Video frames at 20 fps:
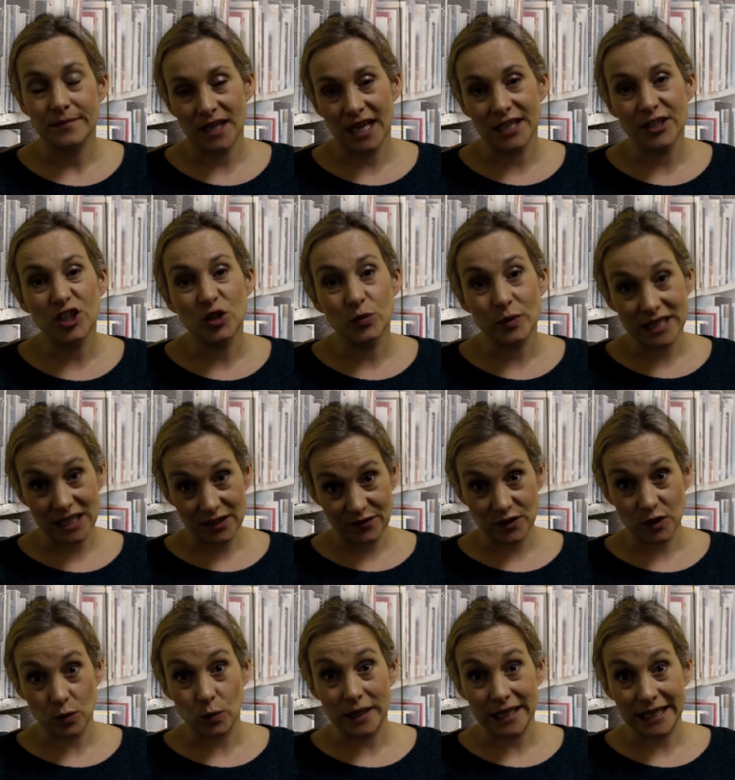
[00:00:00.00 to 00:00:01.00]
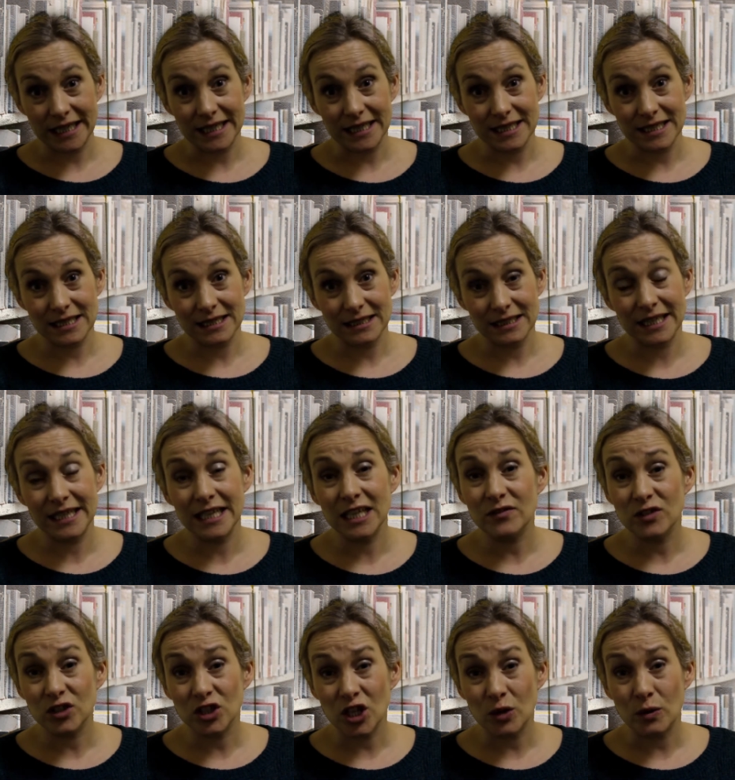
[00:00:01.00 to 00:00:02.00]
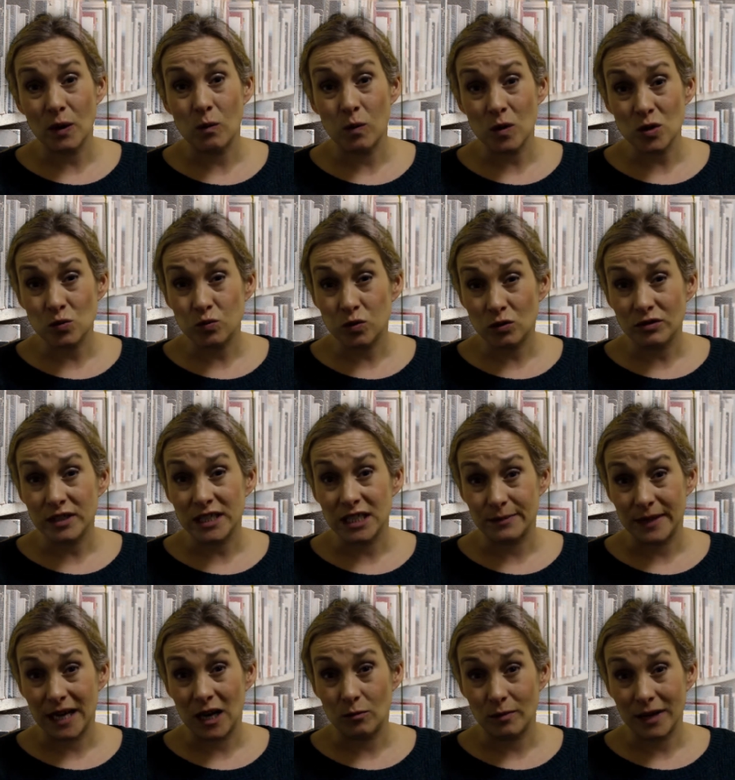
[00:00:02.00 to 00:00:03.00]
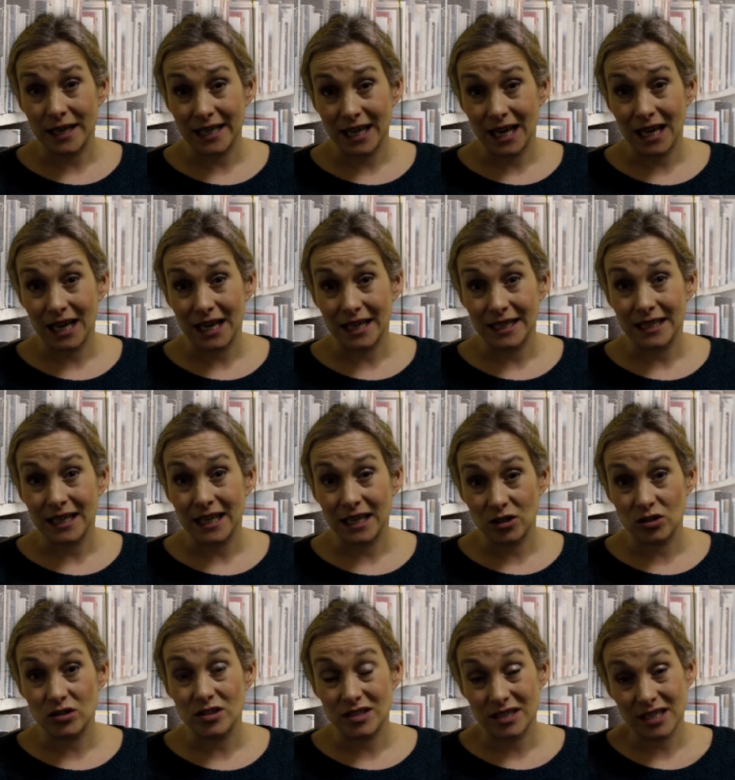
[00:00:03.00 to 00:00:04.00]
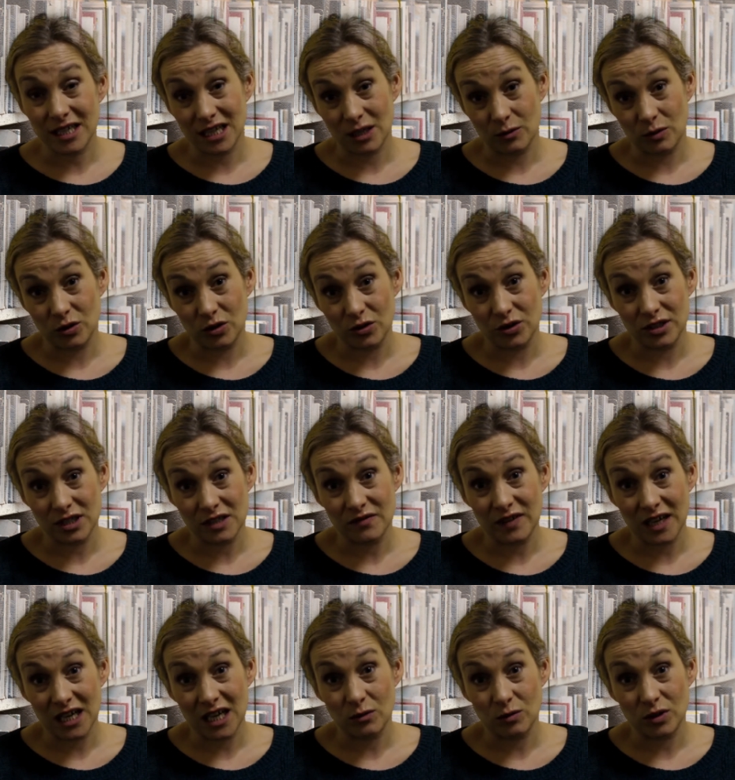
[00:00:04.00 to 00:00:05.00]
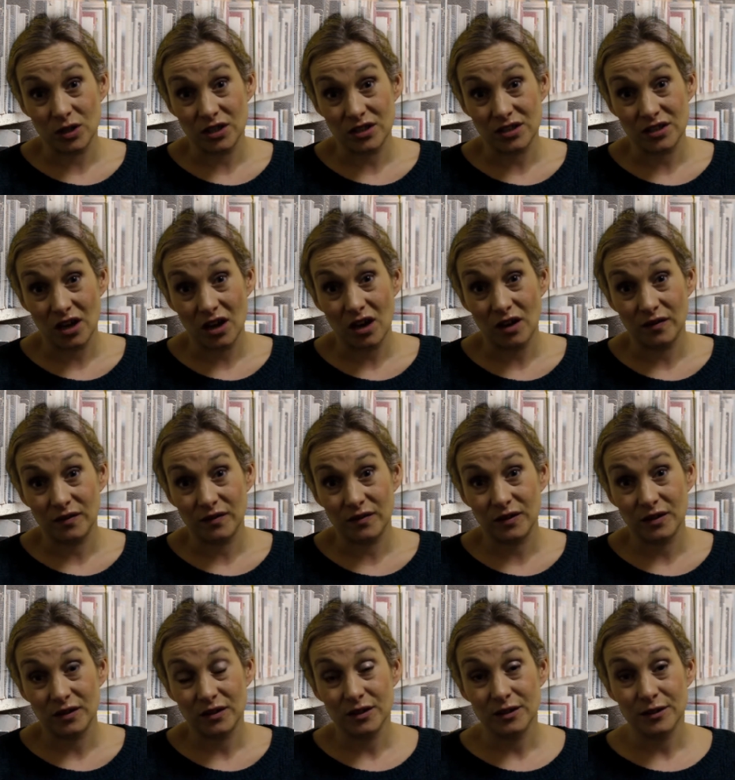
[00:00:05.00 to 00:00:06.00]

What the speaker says: I knew we'd have to wait, and even though I was worried about my eye, I could see there were others far worse off.